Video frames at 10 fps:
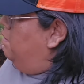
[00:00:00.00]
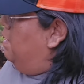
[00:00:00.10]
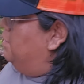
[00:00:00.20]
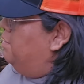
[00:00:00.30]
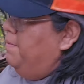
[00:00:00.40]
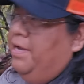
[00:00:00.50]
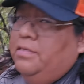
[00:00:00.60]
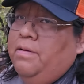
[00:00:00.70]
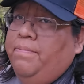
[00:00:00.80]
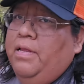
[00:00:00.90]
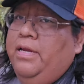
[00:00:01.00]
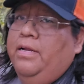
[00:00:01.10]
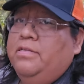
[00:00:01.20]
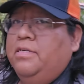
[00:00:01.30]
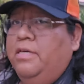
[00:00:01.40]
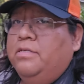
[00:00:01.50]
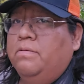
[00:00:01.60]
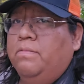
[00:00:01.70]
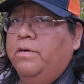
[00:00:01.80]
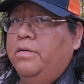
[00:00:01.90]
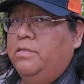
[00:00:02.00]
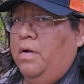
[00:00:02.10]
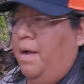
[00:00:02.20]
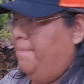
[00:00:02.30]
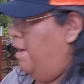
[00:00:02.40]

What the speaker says: That to me is completely seasoned wood. So I'm